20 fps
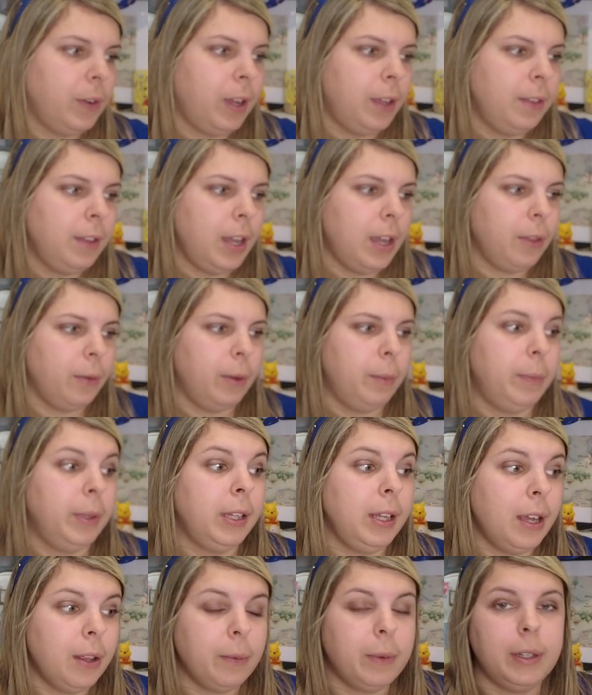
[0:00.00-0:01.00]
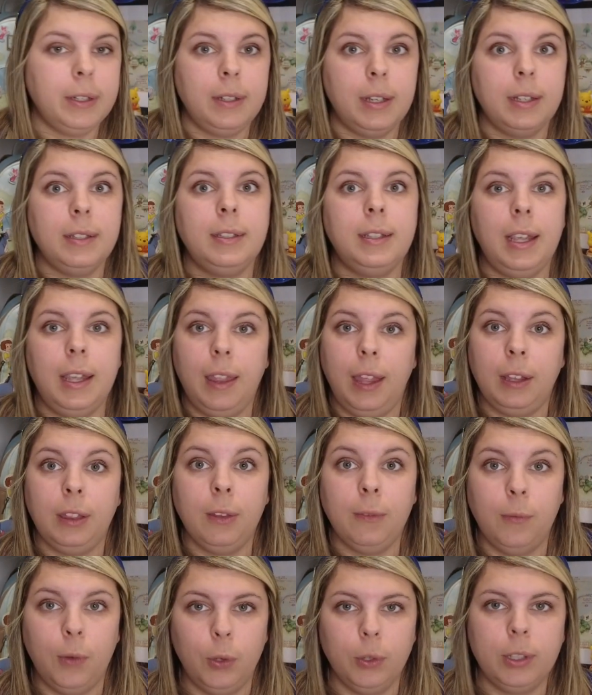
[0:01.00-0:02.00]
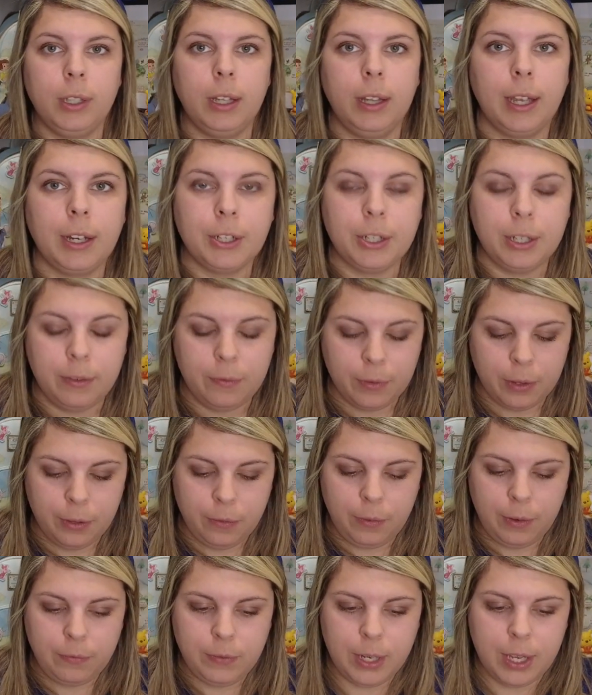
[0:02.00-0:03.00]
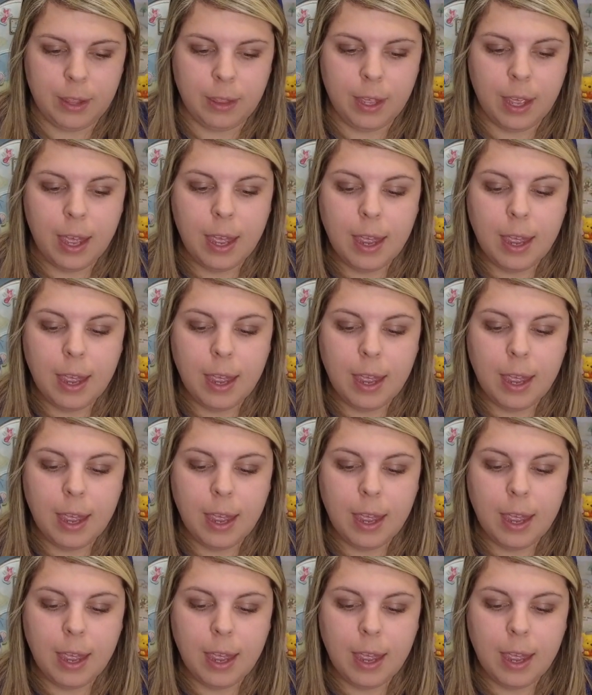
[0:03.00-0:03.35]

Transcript: on the other one, but the other one does say like the Vault collection for the 50th.